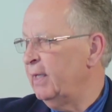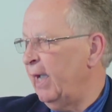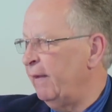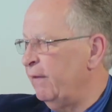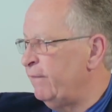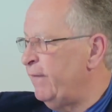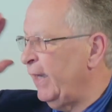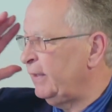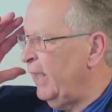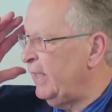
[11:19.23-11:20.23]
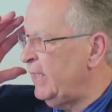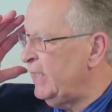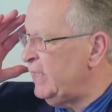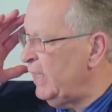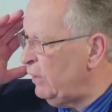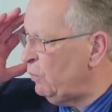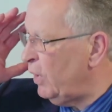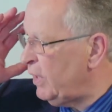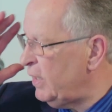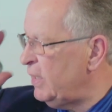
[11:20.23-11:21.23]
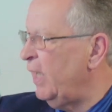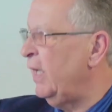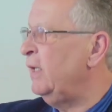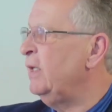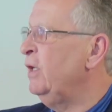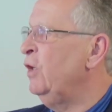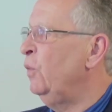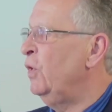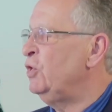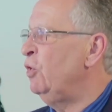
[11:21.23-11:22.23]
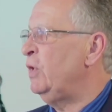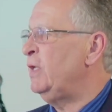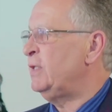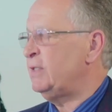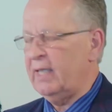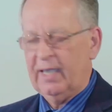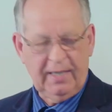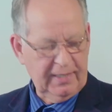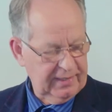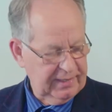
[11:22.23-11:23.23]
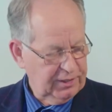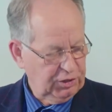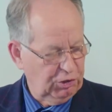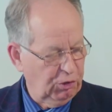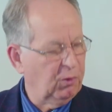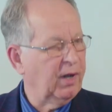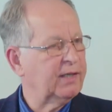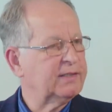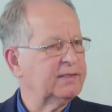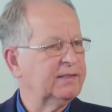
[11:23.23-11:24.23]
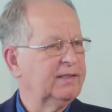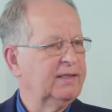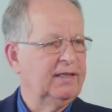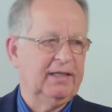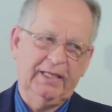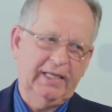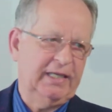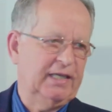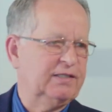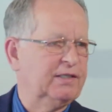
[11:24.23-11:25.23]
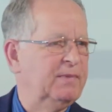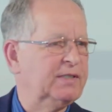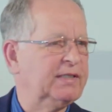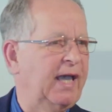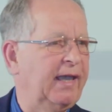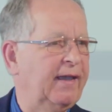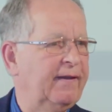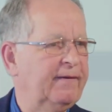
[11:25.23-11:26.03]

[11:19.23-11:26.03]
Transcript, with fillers: And the fact that he did what he did was only to say, you know what? He is the Messiah.